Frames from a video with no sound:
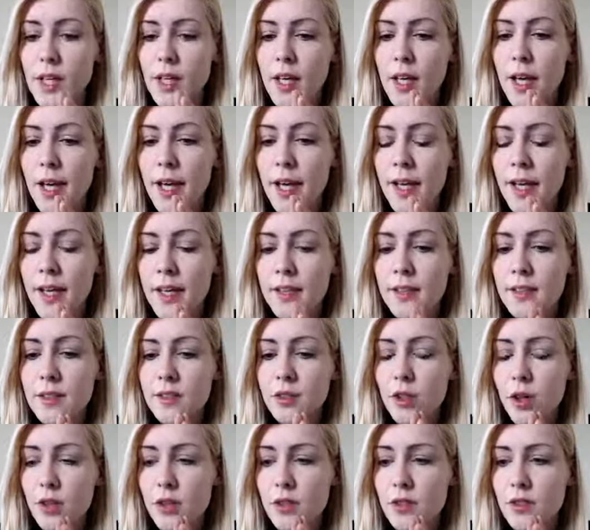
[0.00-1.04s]

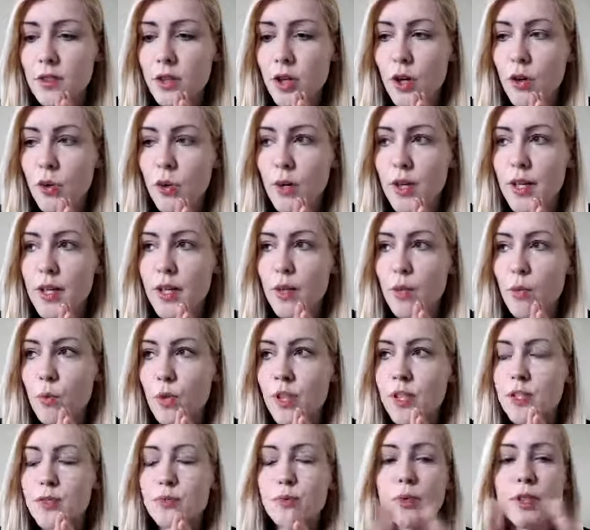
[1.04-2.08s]
And also,
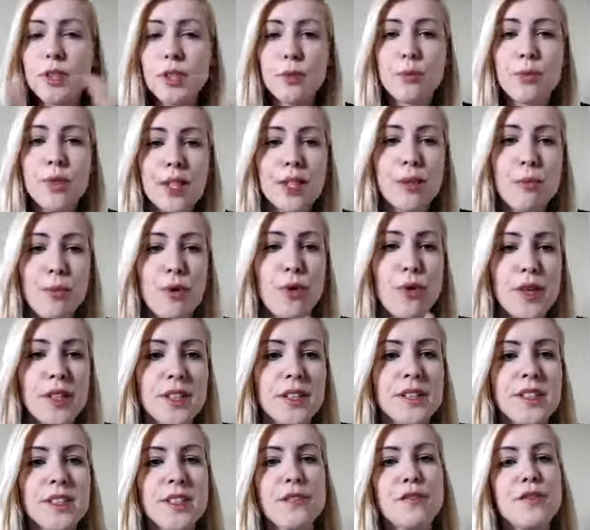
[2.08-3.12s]
what's really, really
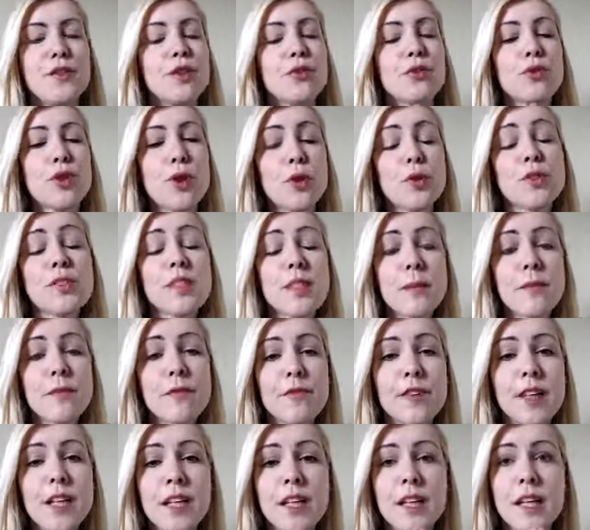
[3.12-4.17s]
important, if you know
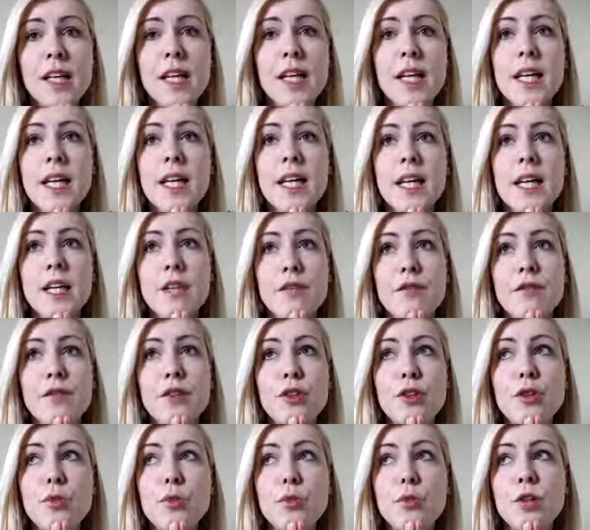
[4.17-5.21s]
something, if
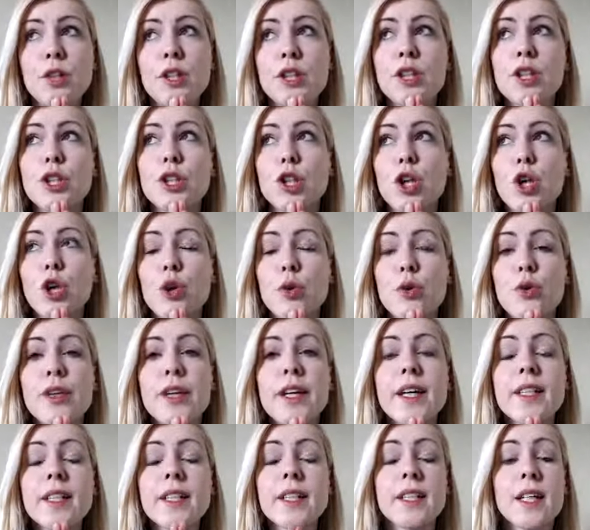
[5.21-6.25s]
you know
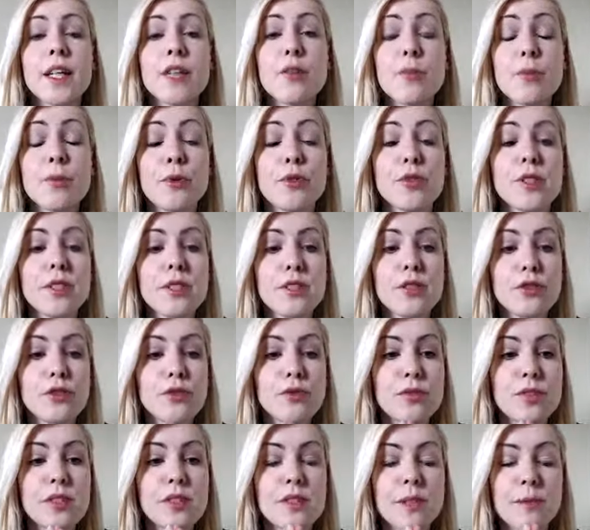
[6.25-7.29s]
that another person is
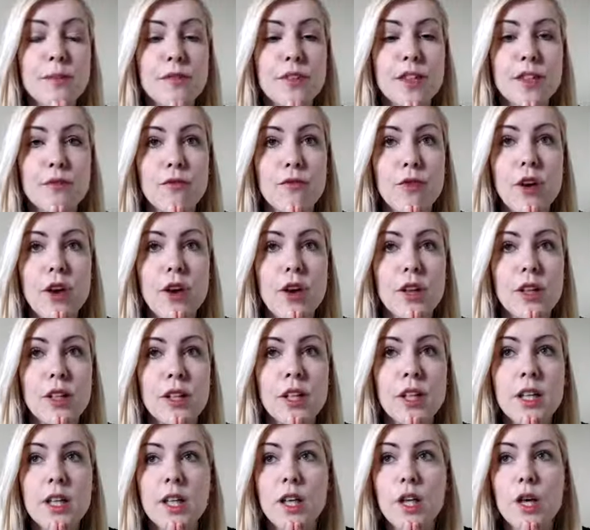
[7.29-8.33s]
doing something
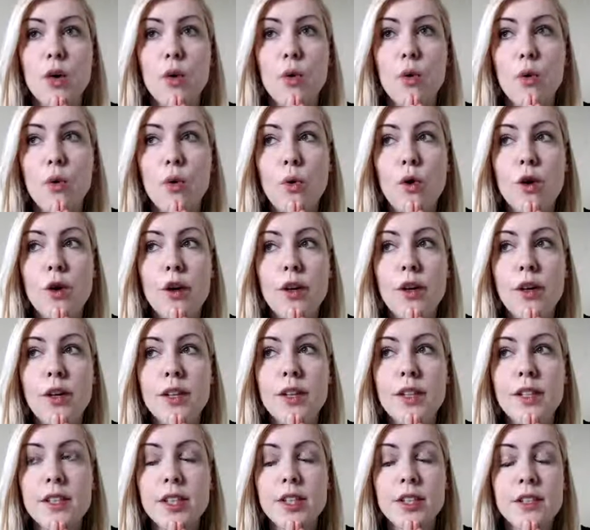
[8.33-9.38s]
wrong or
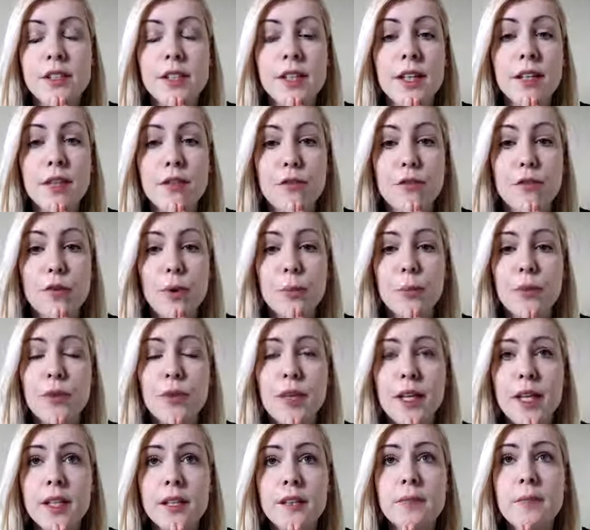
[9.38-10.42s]
is just not informed
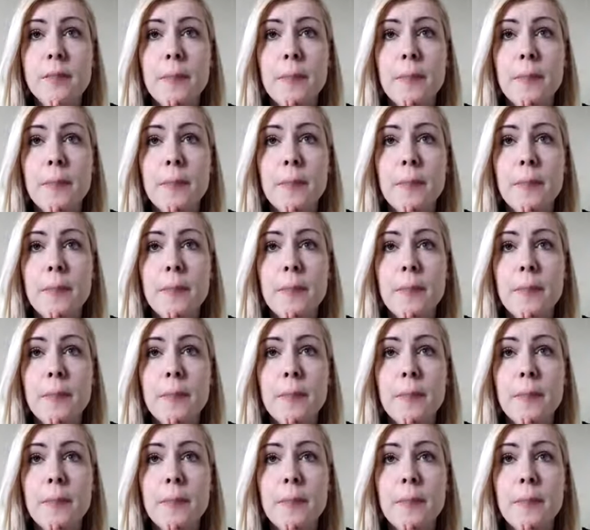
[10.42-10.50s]
right,